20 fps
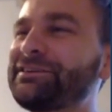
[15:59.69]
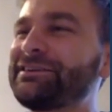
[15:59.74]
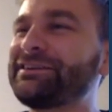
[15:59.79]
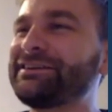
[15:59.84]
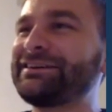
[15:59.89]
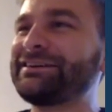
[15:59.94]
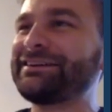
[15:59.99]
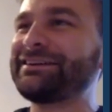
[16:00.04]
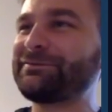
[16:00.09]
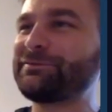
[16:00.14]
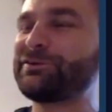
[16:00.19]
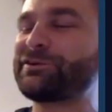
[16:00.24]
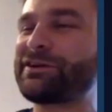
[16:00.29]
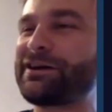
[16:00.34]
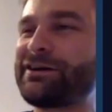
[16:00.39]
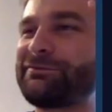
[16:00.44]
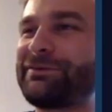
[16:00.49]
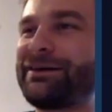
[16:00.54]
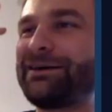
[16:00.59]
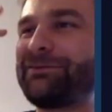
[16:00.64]
me put
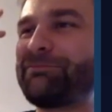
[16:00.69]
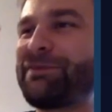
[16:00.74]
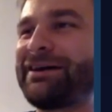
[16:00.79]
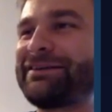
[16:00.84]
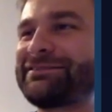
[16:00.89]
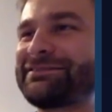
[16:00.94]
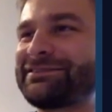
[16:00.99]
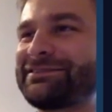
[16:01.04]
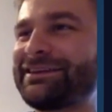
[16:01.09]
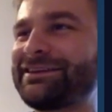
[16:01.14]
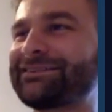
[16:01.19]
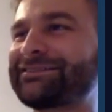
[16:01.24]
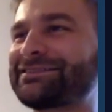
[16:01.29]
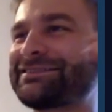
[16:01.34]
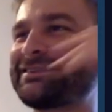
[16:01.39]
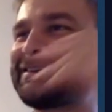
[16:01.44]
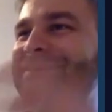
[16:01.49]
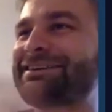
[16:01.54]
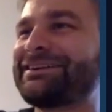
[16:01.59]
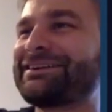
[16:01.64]
on my
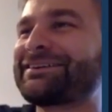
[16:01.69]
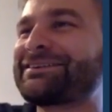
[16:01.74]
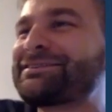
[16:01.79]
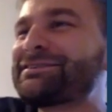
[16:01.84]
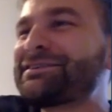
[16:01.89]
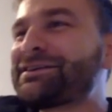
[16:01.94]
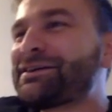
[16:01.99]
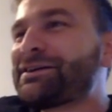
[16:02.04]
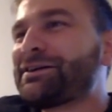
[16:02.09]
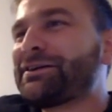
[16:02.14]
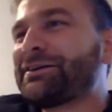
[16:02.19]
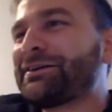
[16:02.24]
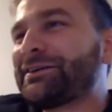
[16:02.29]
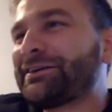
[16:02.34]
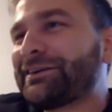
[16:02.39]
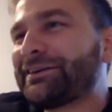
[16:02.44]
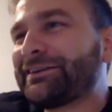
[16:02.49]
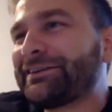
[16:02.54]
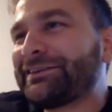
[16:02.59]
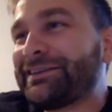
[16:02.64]
imagination here.
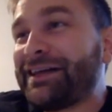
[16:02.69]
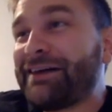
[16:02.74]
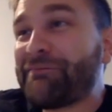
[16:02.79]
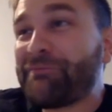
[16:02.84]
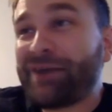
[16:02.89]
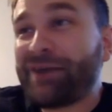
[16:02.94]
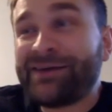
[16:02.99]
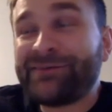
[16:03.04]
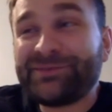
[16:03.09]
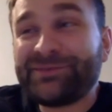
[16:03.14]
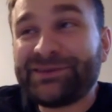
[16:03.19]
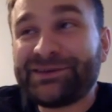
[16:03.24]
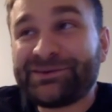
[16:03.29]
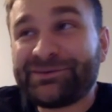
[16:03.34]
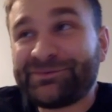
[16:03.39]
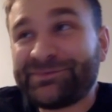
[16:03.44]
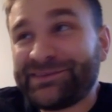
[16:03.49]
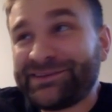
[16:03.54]
That might be a